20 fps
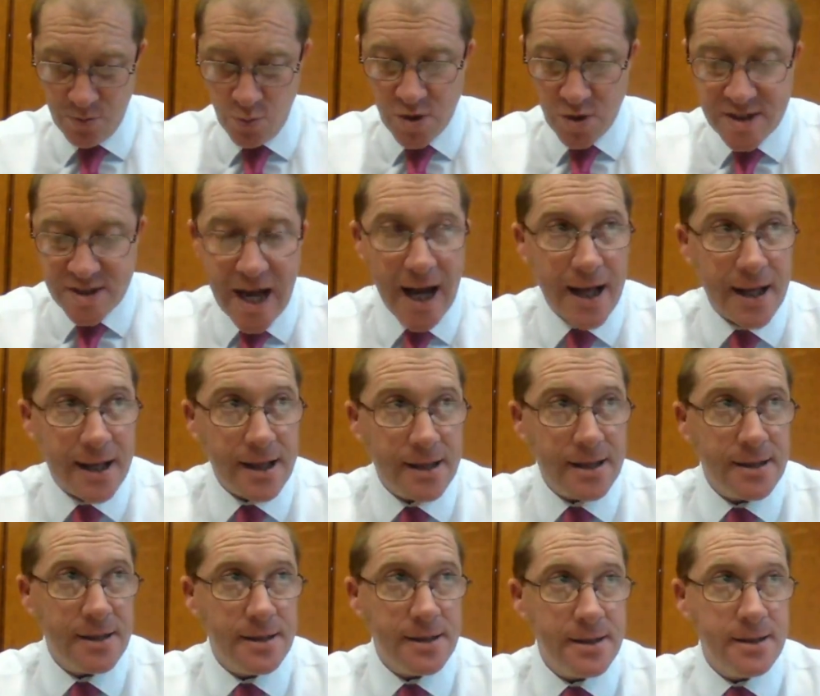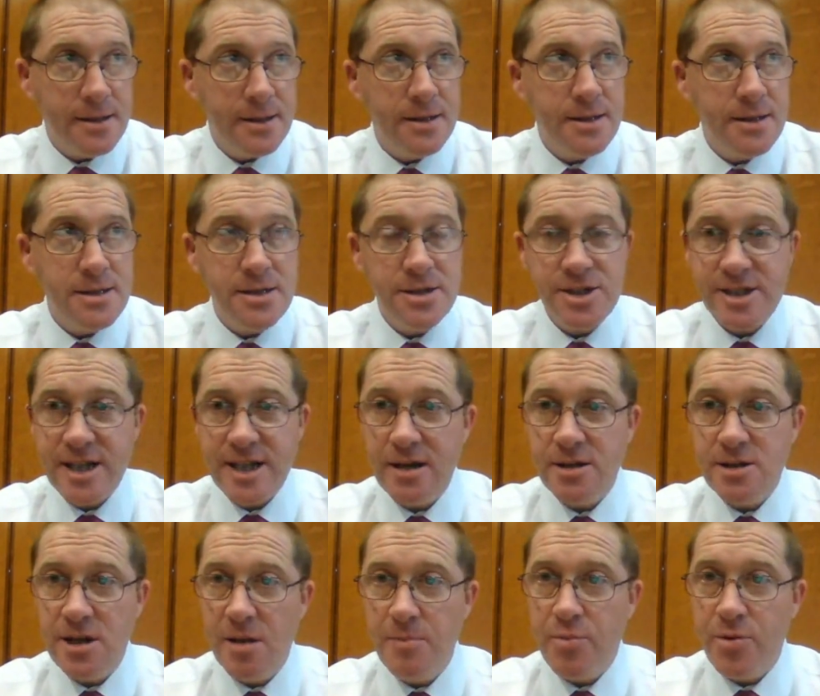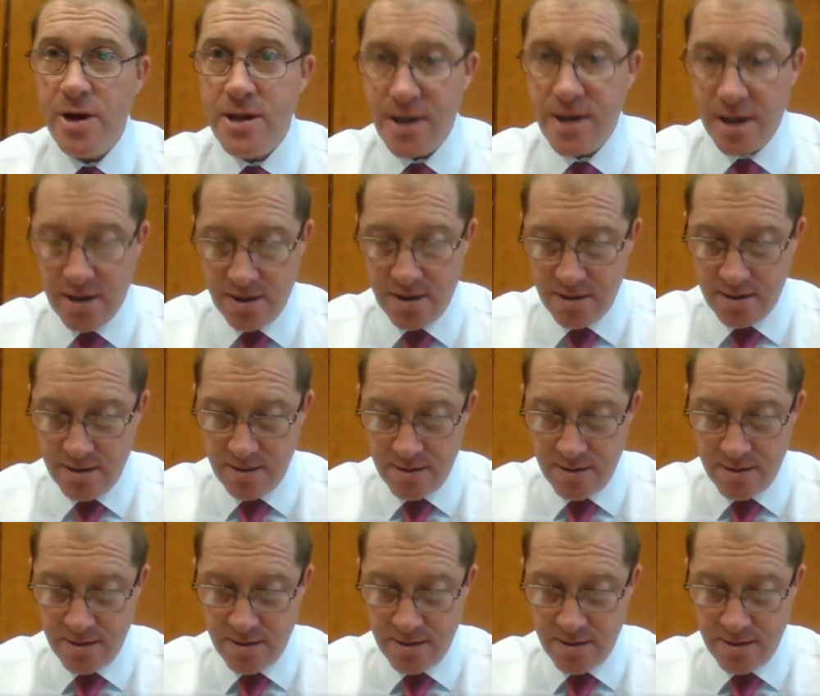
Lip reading: What's that? Sounds like breathing.